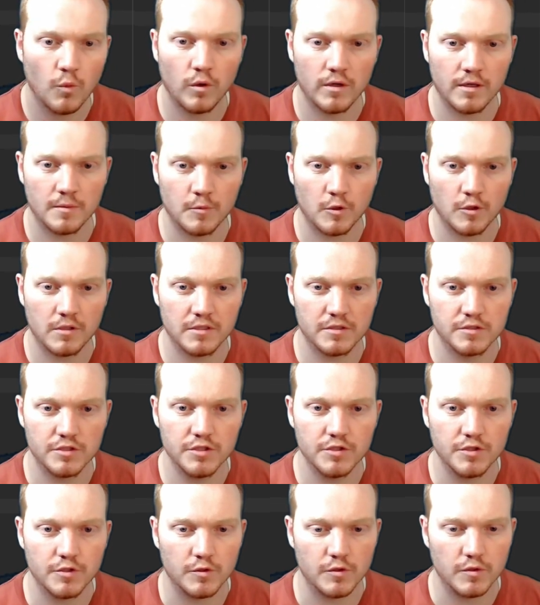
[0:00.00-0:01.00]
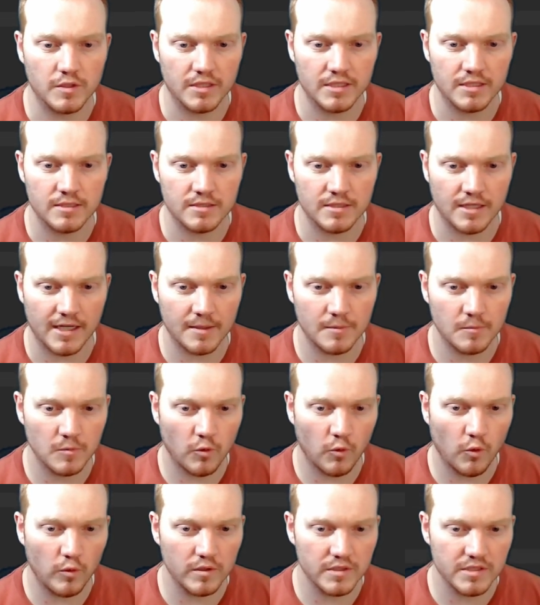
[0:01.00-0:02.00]
What I'm going to do is I'm
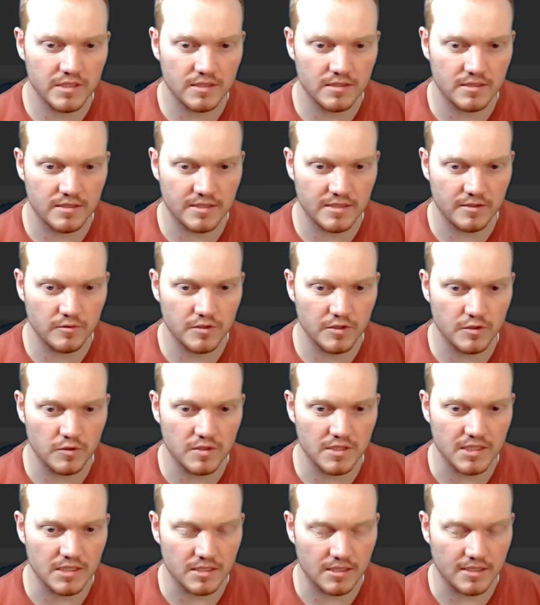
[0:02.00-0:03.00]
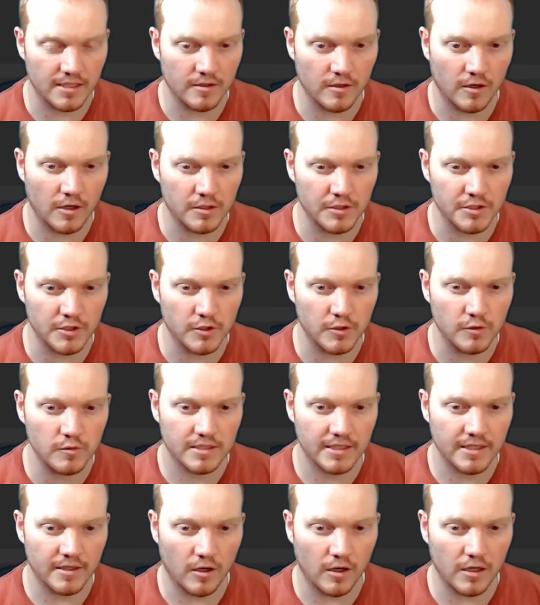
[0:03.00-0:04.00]
going to still use this get audio.
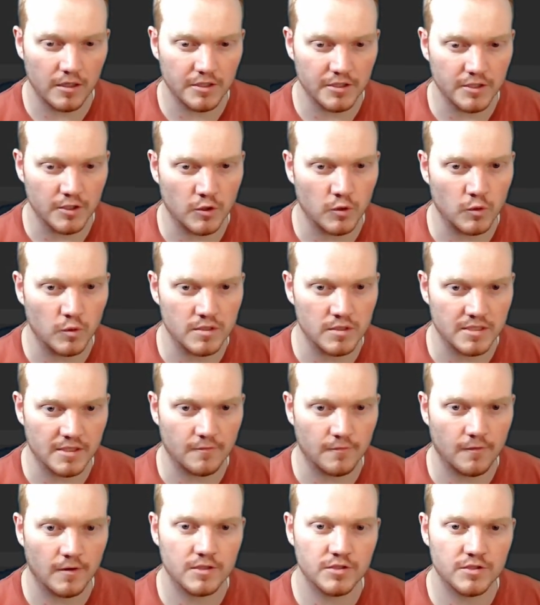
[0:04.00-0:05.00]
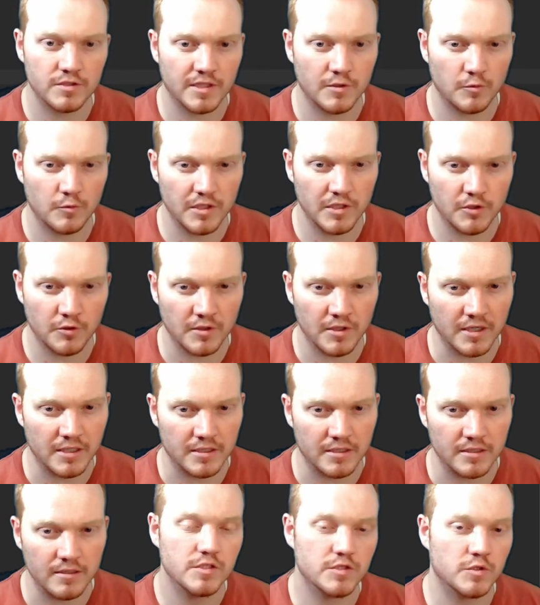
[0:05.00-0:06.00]
Get audio was a function that we
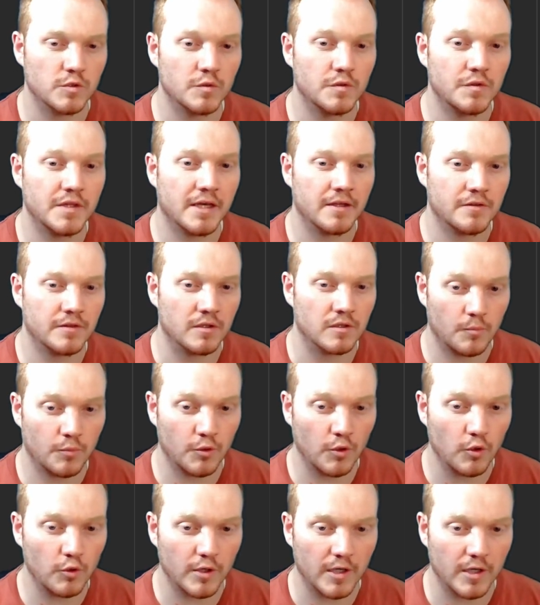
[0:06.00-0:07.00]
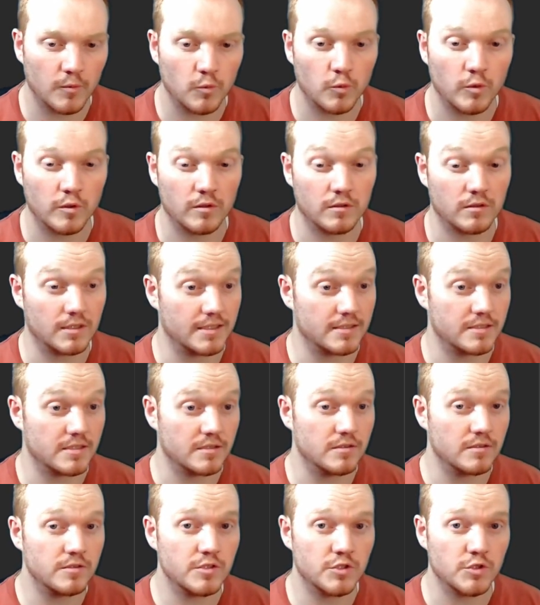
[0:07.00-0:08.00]
created so that the program will
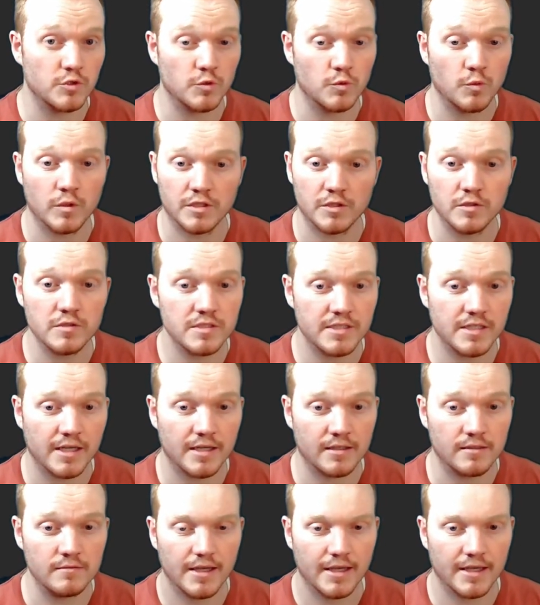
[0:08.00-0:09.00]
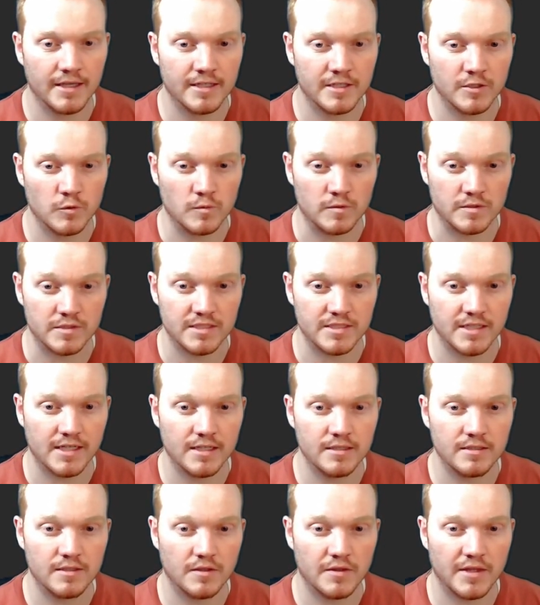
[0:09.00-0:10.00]
listen to what you're saying and it will
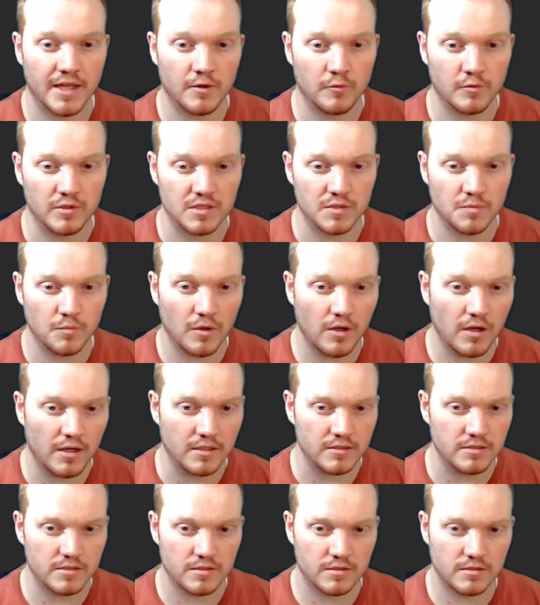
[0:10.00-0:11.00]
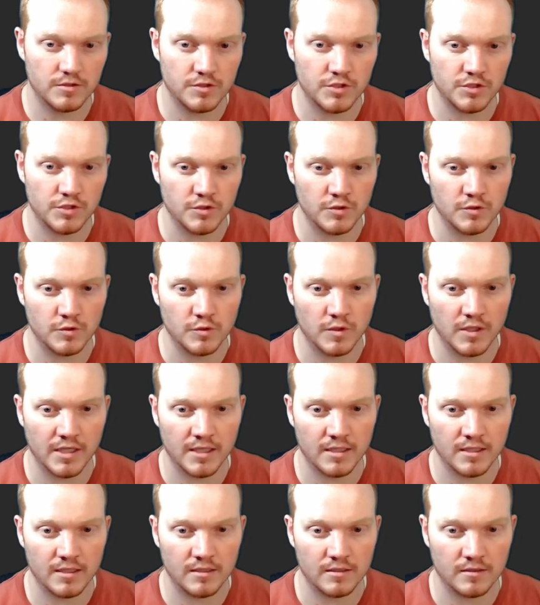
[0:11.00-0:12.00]
send that response to
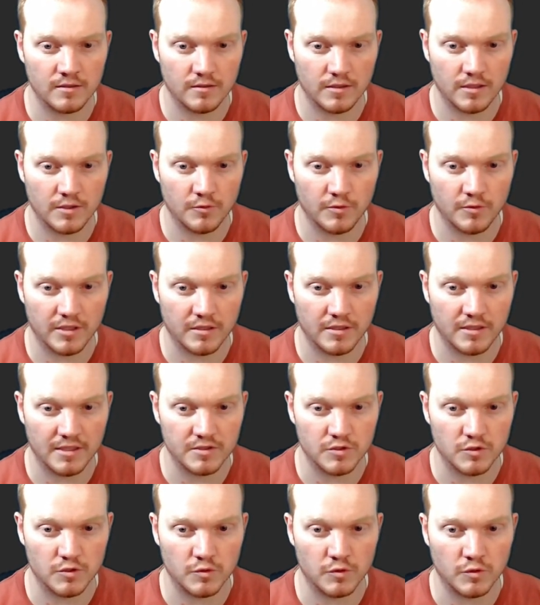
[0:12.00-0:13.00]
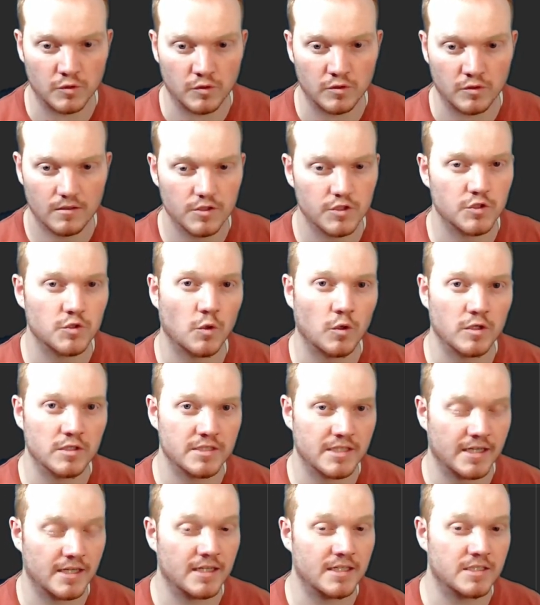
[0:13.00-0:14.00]
a, a recognized Google source,
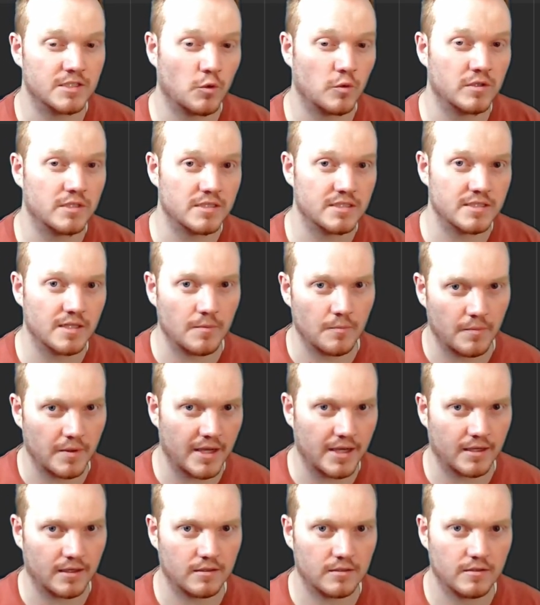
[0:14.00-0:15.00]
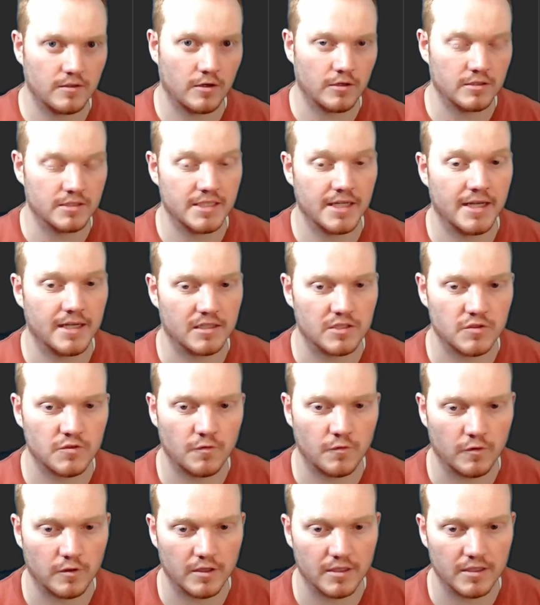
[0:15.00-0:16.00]
and it's going to send back our text
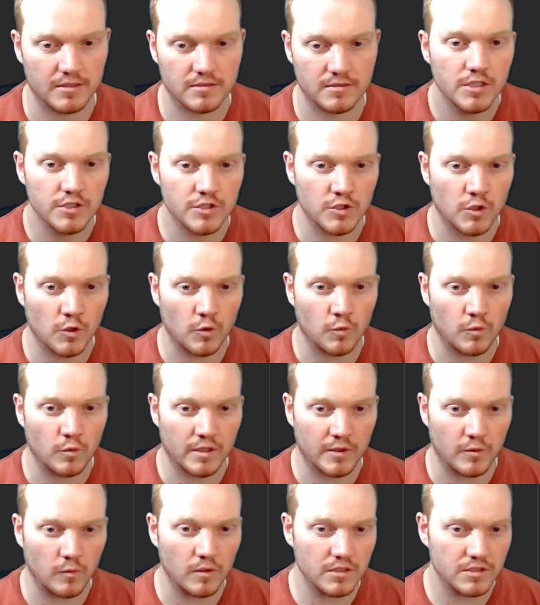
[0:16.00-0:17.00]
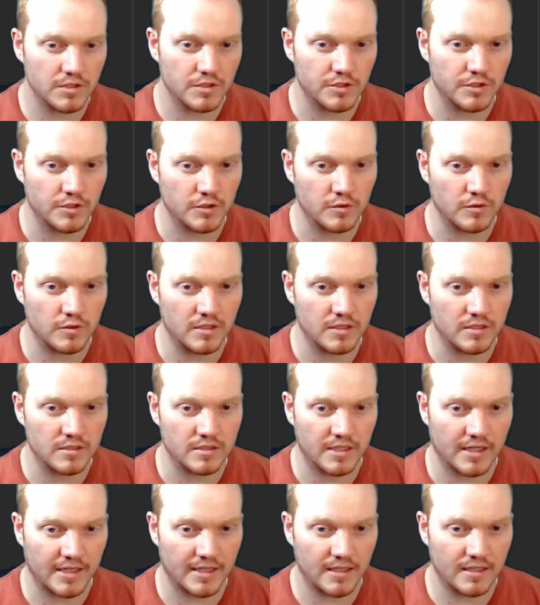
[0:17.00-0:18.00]
for us. So what I want to do is
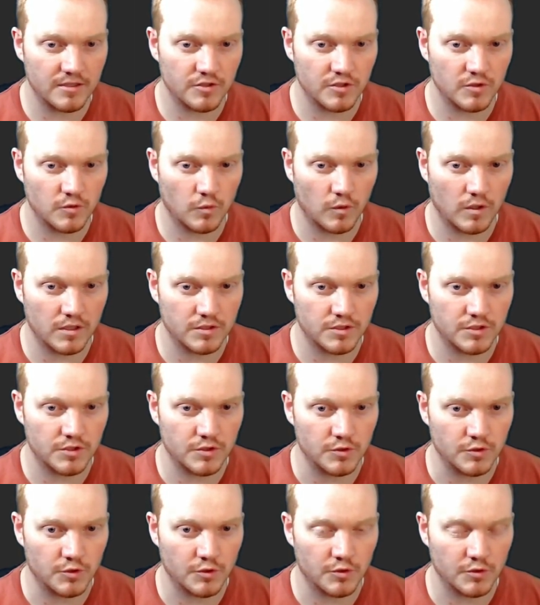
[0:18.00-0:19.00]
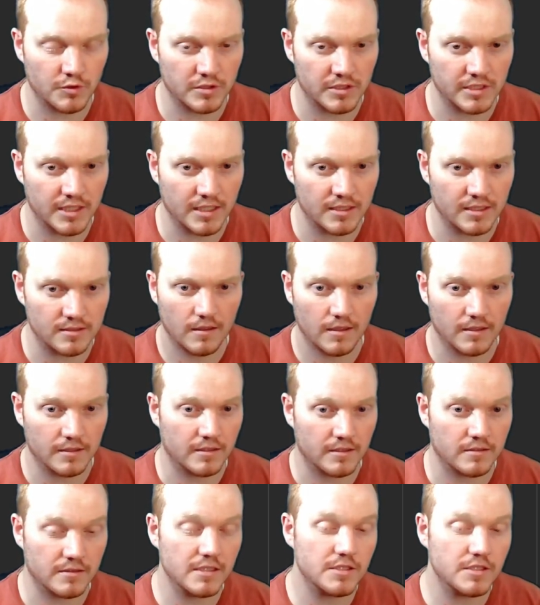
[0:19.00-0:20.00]
I actually want to create a
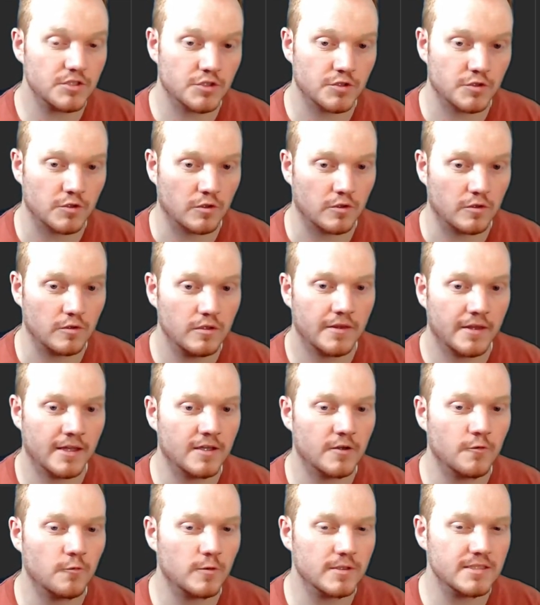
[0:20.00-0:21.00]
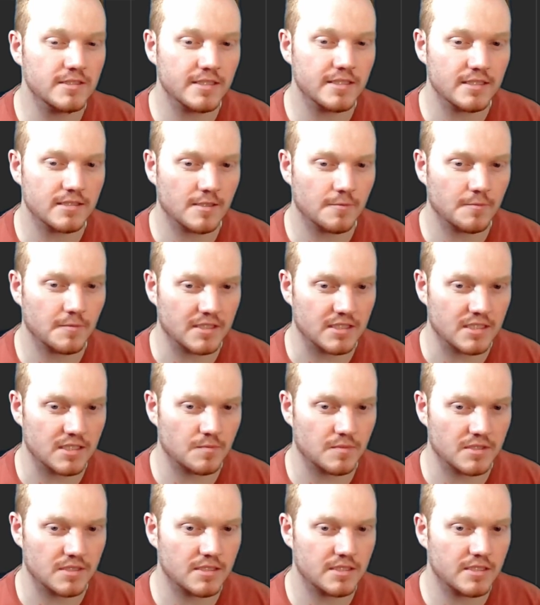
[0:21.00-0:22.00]
conditional that if we say something
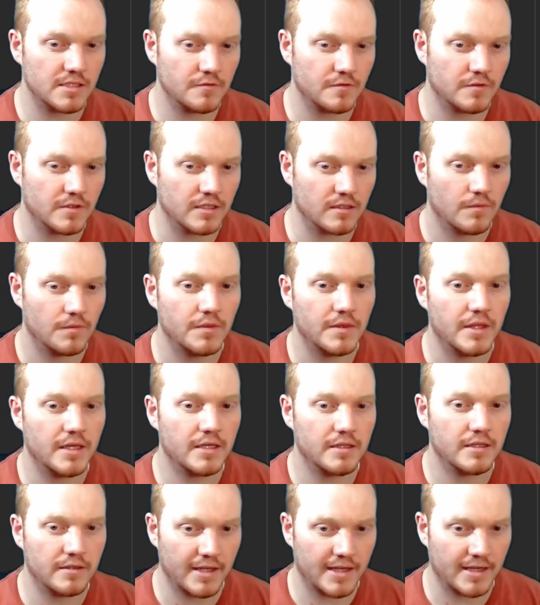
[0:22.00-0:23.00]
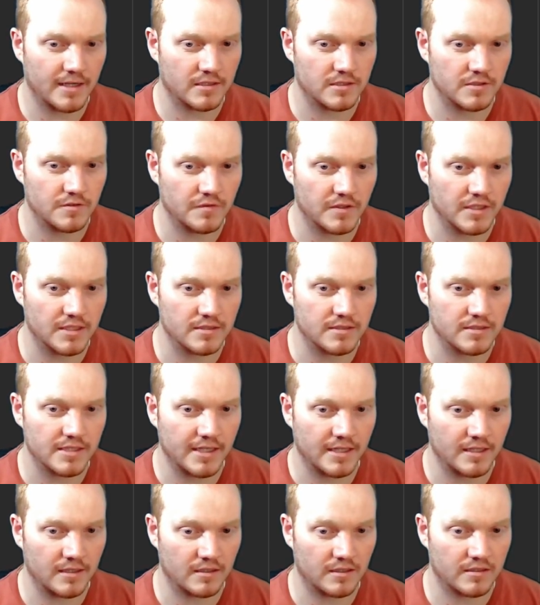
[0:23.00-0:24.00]
specific, then activate
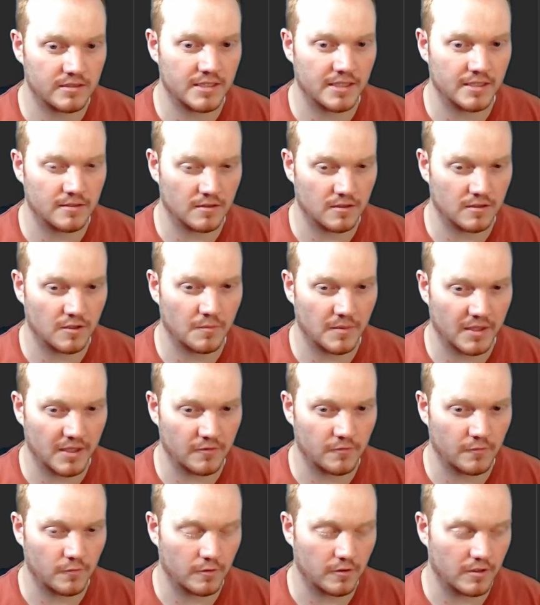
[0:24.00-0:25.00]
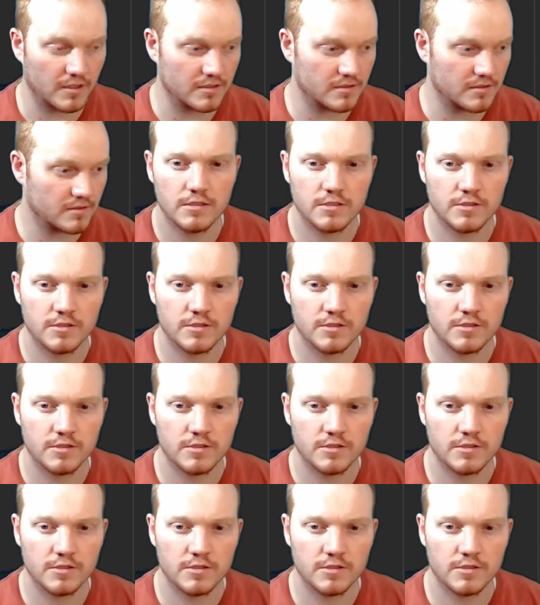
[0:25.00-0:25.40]
and take a command for us.